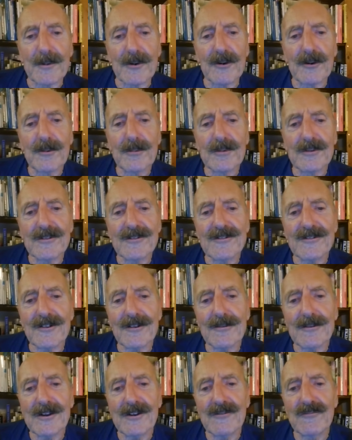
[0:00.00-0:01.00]
Bill was
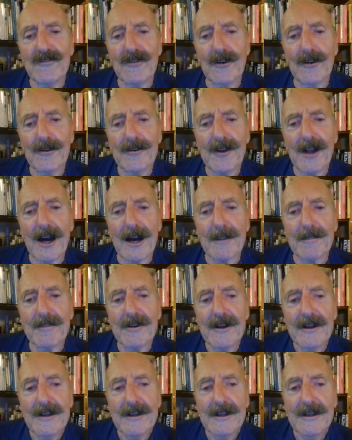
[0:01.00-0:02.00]
duly drawn up